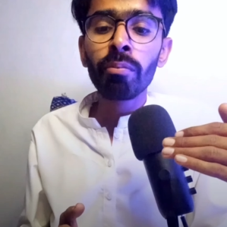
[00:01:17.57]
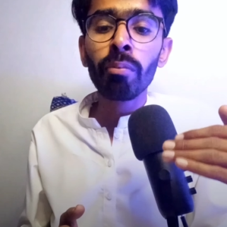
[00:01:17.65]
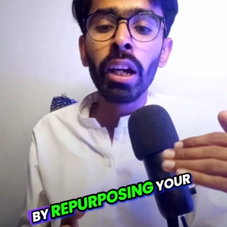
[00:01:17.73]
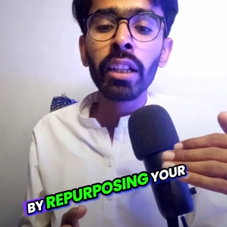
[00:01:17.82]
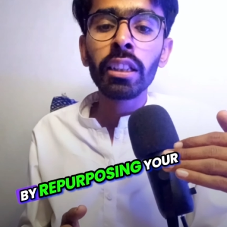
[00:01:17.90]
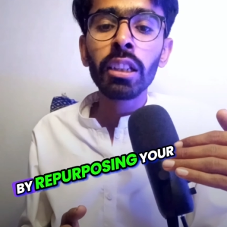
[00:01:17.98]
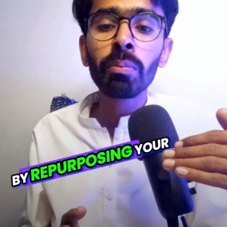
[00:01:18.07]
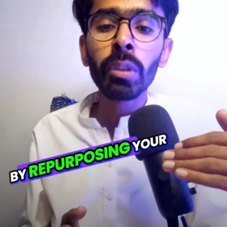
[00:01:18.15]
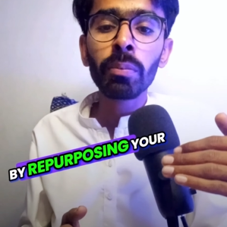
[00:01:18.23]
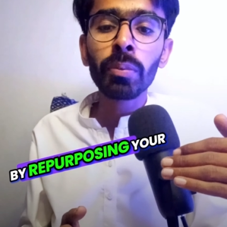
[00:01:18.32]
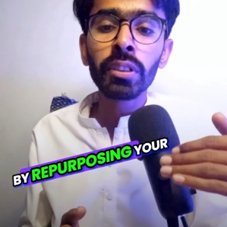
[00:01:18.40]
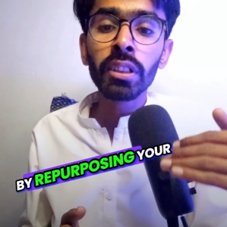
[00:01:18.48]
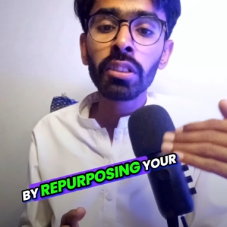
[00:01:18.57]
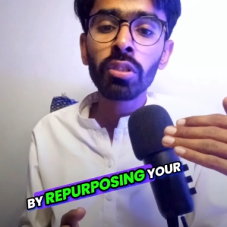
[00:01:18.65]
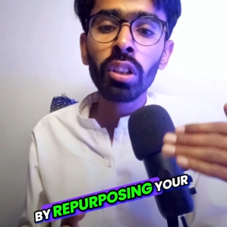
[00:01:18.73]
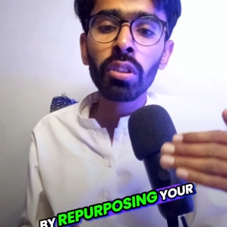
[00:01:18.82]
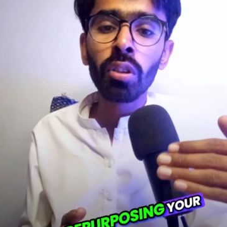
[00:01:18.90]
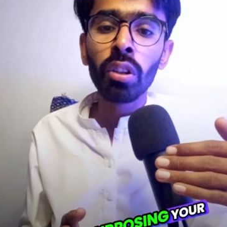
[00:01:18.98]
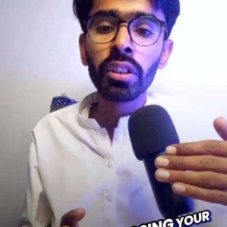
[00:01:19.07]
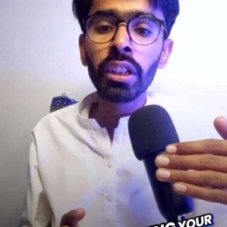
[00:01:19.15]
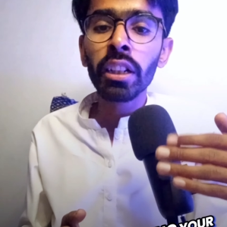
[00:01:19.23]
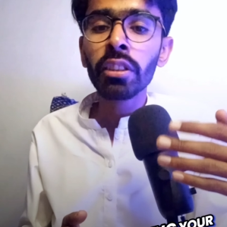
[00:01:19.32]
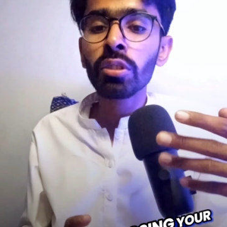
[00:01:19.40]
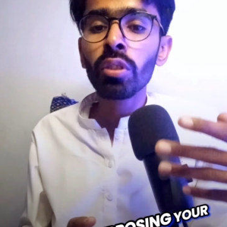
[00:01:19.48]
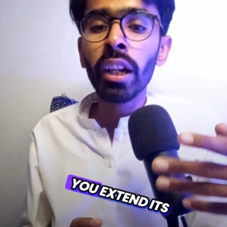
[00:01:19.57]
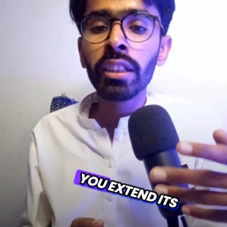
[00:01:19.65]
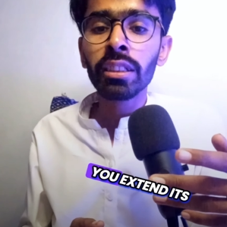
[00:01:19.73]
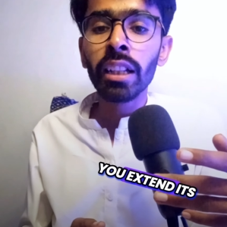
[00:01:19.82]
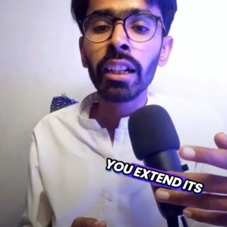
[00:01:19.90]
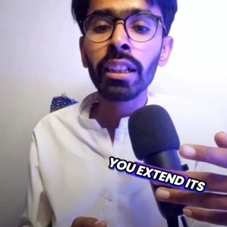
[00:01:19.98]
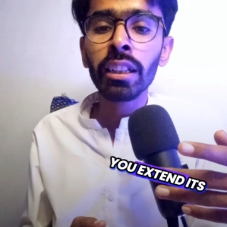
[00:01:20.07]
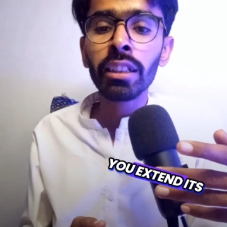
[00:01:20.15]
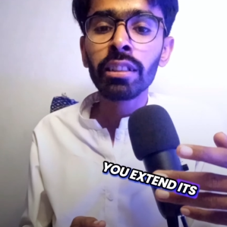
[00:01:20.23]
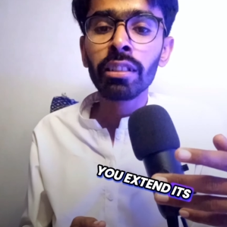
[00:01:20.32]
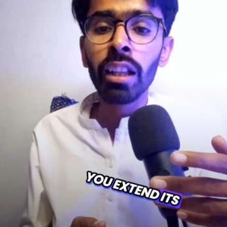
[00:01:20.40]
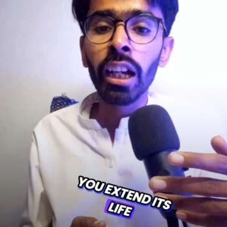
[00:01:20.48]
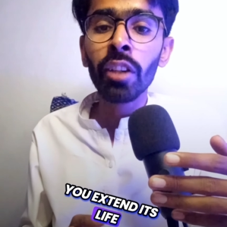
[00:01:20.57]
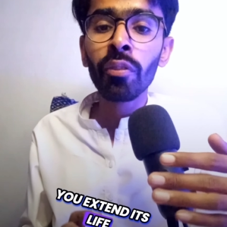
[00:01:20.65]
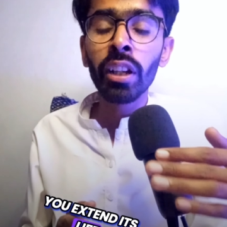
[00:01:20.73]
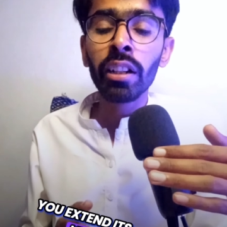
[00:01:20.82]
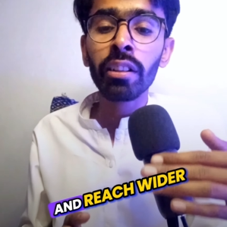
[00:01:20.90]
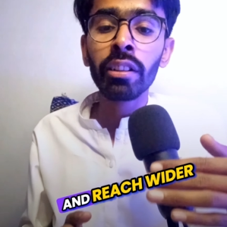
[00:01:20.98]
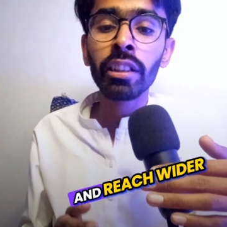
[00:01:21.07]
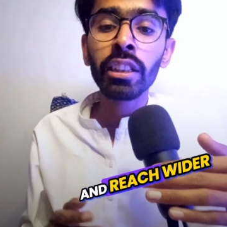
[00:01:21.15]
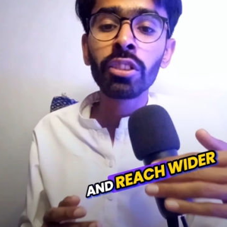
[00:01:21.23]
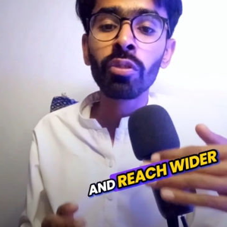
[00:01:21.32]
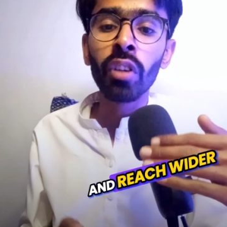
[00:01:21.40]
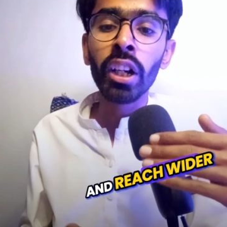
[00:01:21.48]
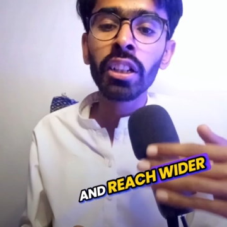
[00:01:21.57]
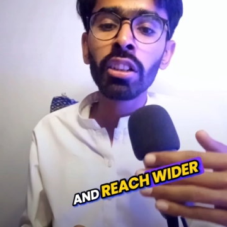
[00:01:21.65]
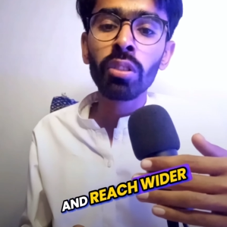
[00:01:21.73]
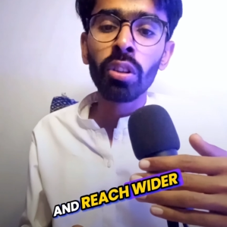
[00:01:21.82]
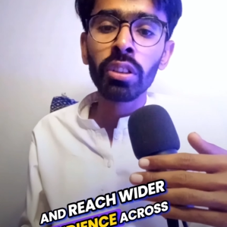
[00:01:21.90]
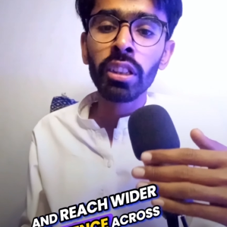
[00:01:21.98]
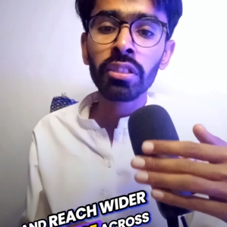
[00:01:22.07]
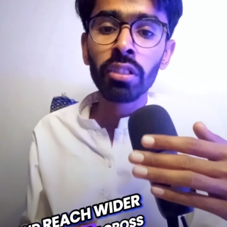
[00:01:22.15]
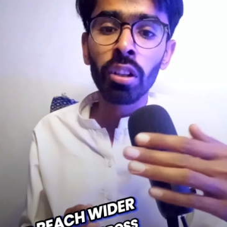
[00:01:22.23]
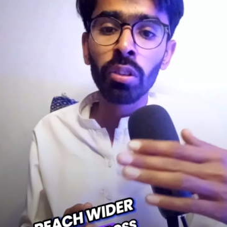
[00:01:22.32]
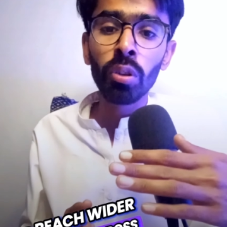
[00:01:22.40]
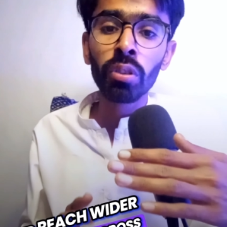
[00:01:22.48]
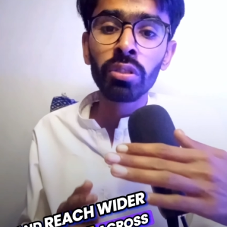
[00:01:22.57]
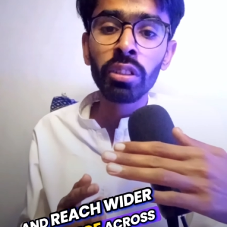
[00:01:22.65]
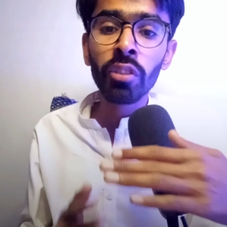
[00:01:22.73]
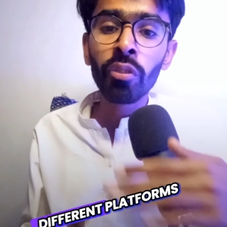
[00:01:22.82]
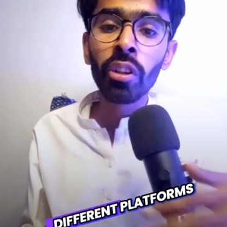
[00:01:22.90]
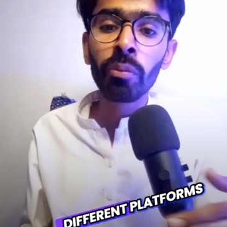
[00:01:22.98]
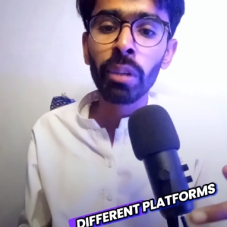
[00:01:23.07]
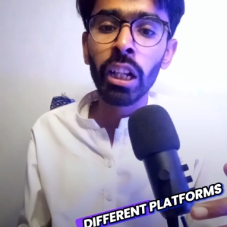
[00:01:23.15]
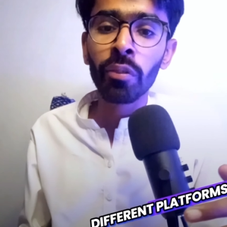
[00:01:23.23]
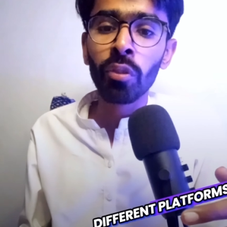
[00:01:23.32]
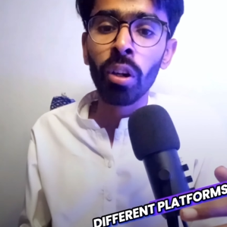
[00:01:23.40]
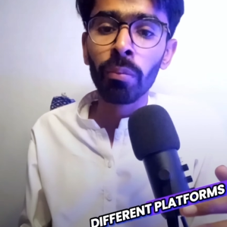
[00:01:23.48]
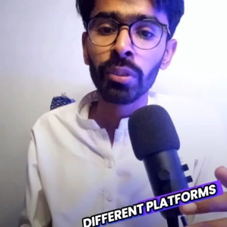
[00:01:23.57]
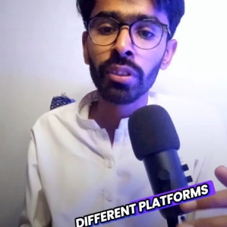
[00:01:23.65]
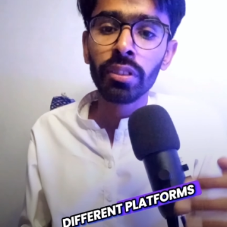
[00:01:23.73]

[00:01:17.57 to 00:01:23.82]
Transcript: By repurposing your content, you extend its life and reach wider audience across different platforms.